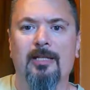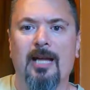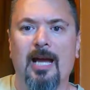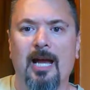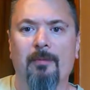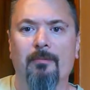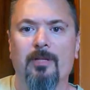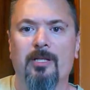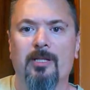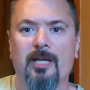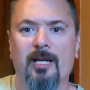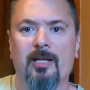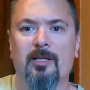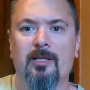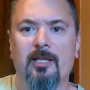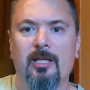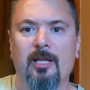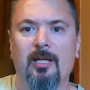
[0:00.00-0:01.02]
timed
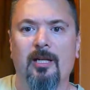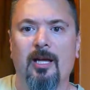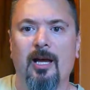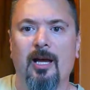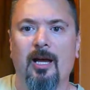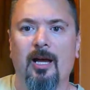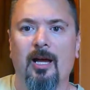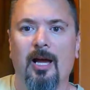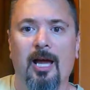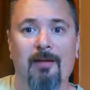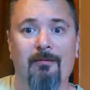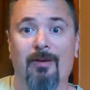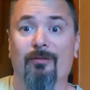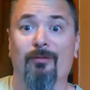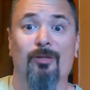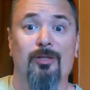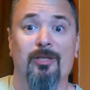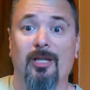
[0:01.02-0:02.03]
sex scene I've
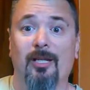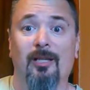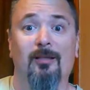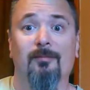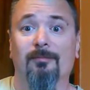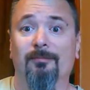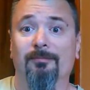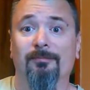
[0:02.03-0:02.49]
ever seen.